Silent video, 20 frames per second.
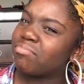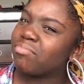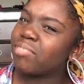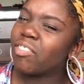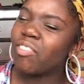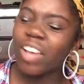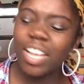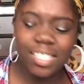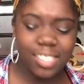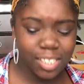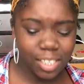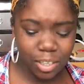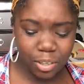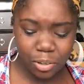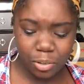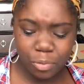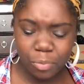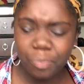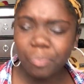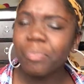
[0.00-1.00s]
if I see
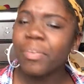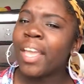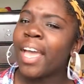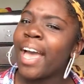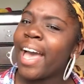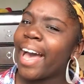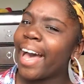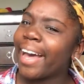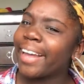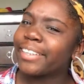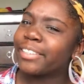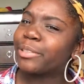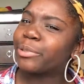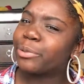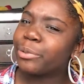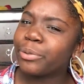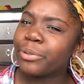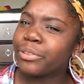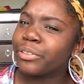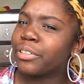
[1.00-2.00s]
you out of
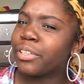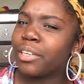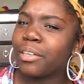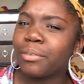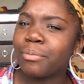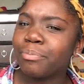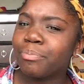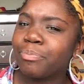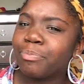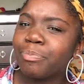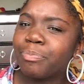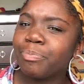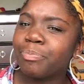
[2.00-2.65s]
school or something,